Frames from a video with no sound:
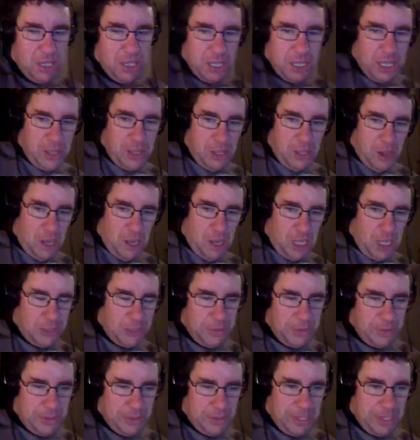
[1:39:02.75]
in the
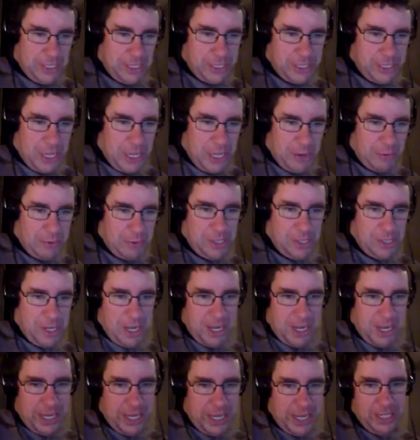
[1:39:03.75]
hospital as I was
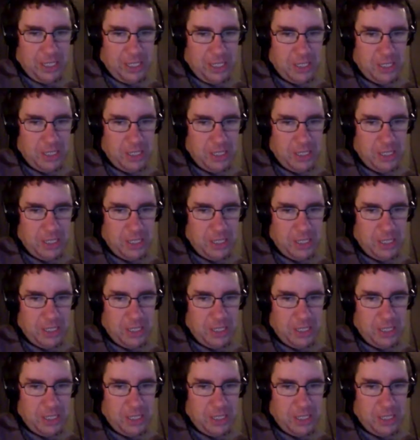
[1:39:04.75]
dying.